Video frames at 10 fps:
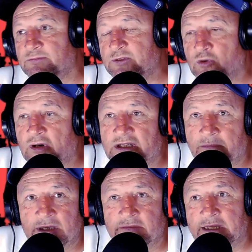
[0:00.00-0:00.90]
Yeah. He's younger
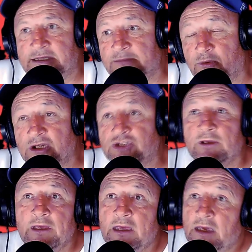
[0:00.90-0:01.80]
than me, Richie, but he's,
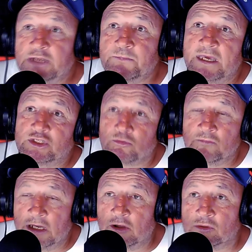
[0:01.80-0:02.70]
he's made
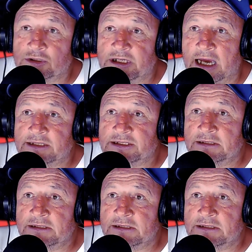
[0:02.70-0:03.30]
some really good tracks.